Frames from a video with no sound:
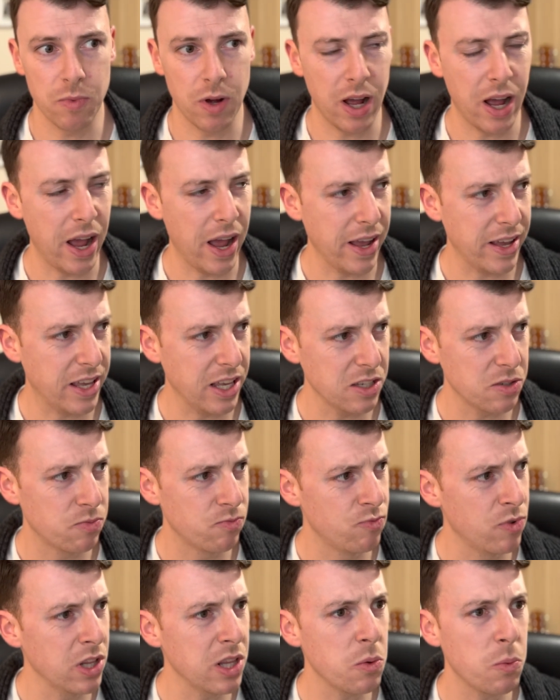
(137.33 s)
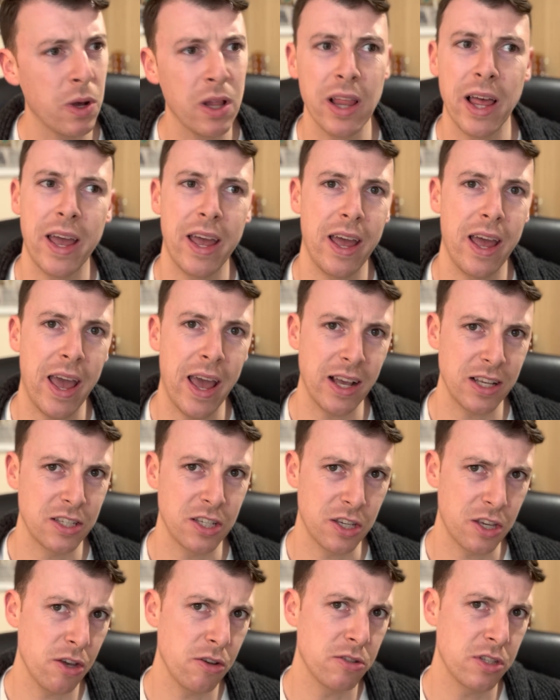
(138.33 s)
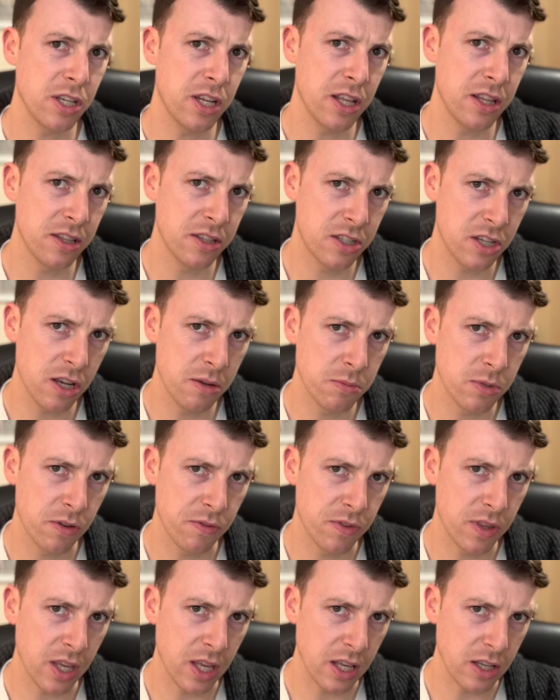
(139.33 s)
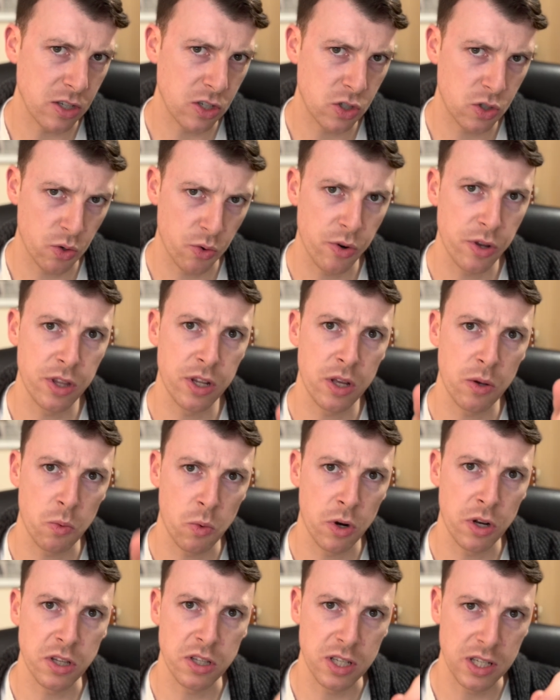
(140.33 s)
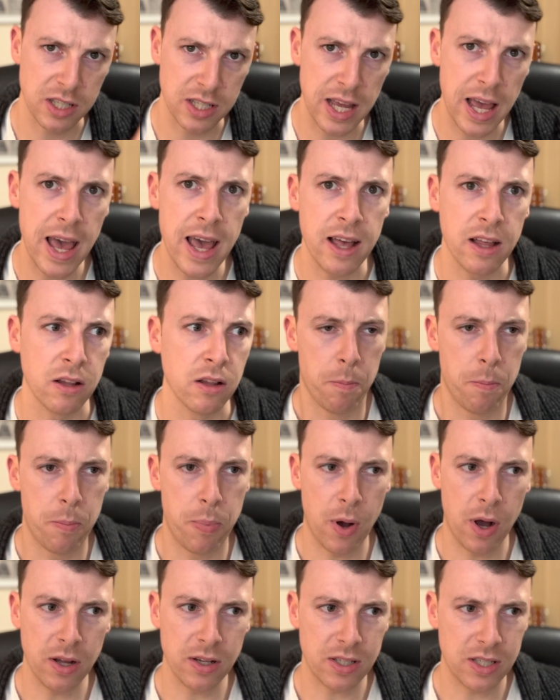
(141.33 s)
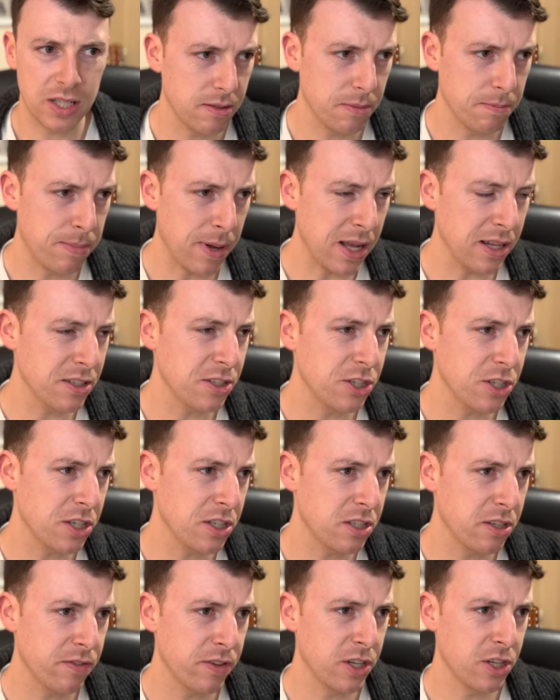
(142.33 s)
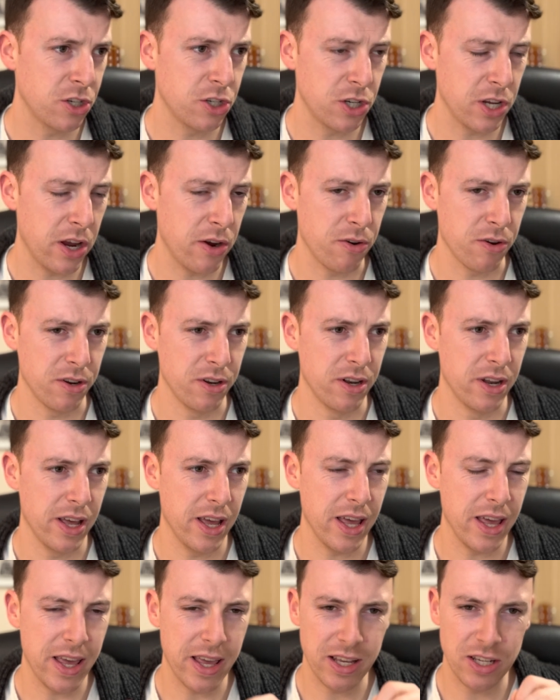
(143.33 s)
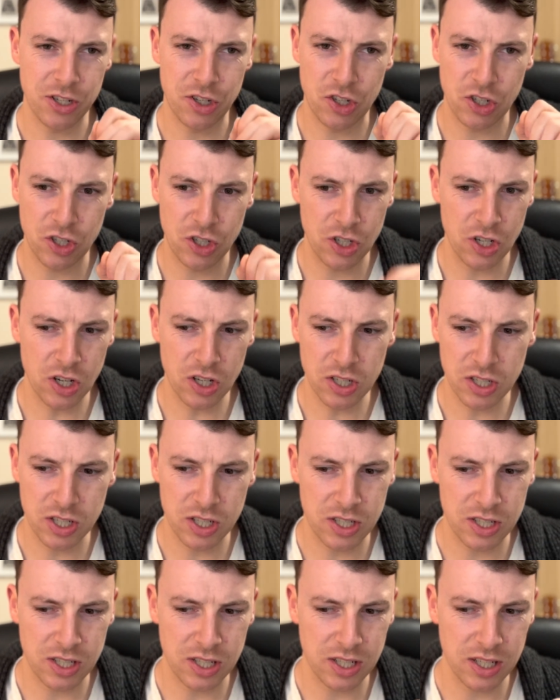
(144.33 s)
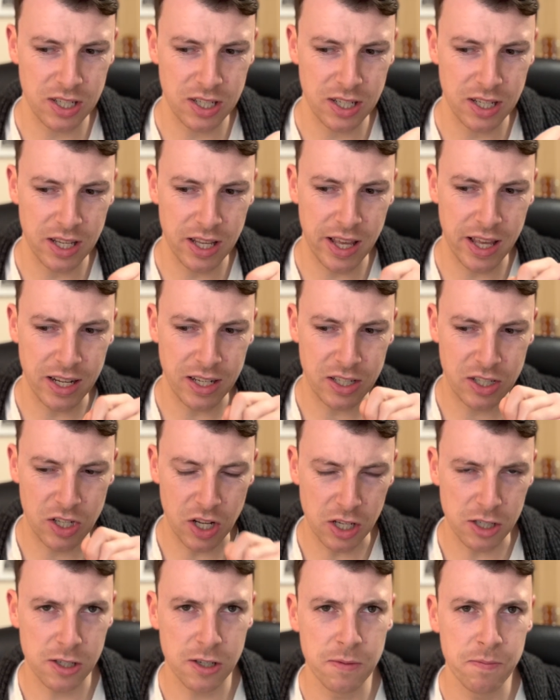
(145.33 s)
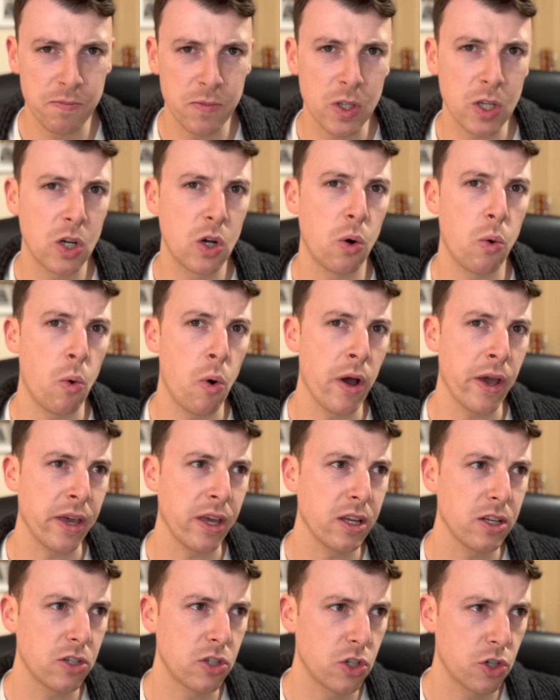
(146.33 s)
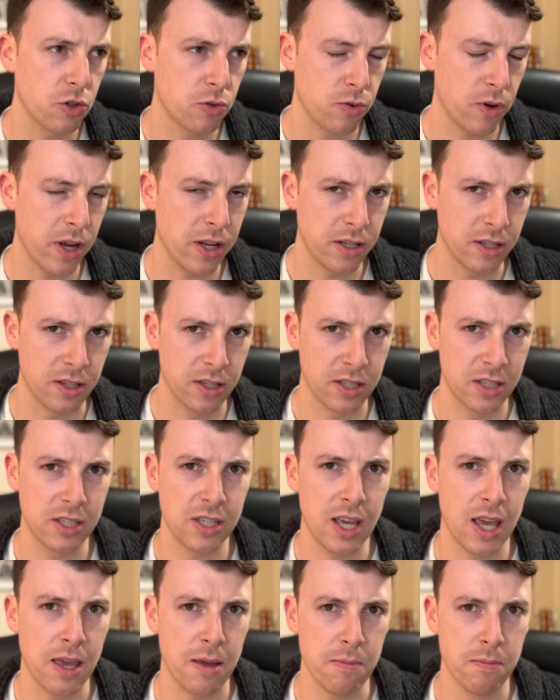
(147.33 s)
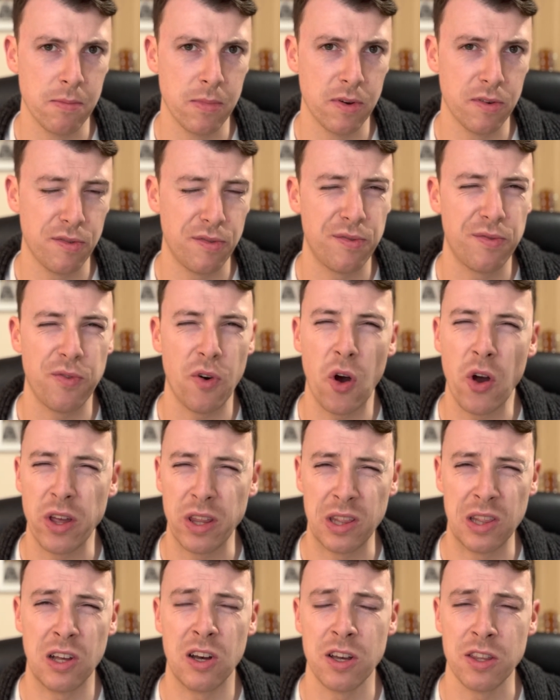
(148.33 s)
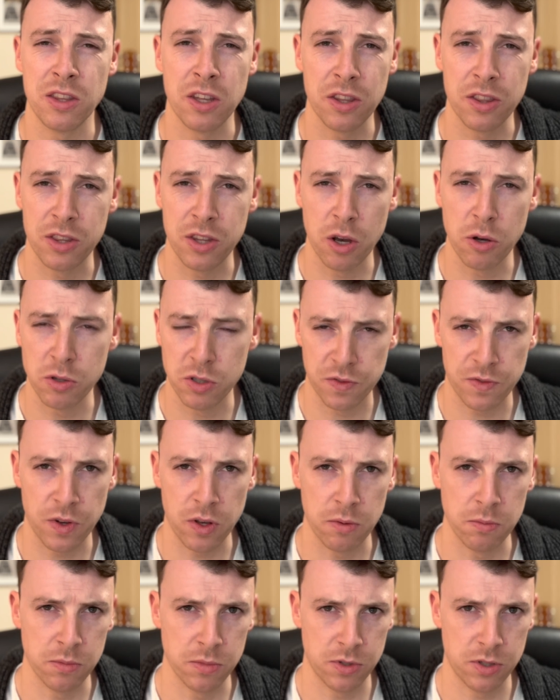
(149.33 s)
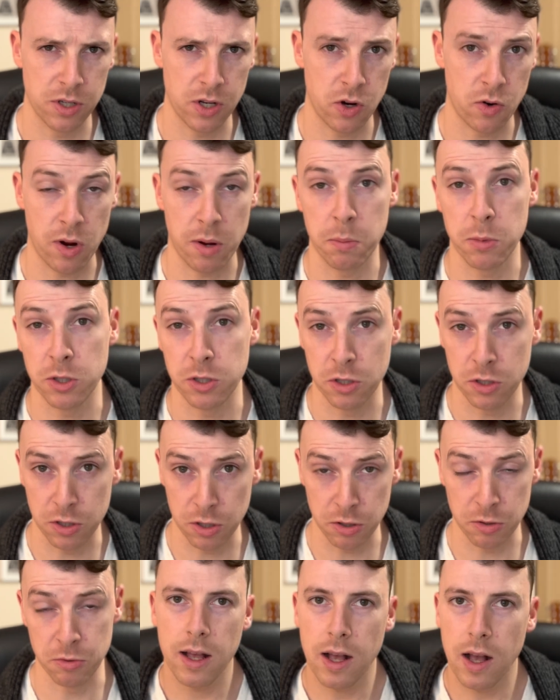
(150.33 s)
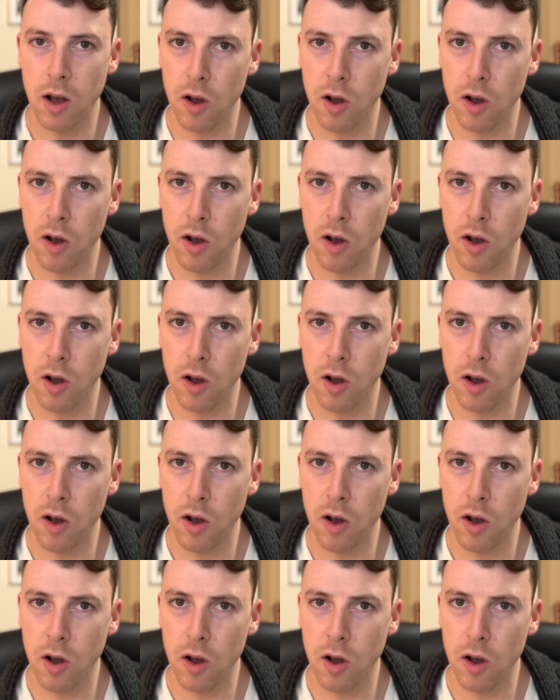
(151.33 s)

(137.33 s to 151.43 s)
I guess, really well executed in terms of the story that it wanted to tell. But Banshees of Inisherin is just, it doesn't quite tread the same fine line that those films are able to do.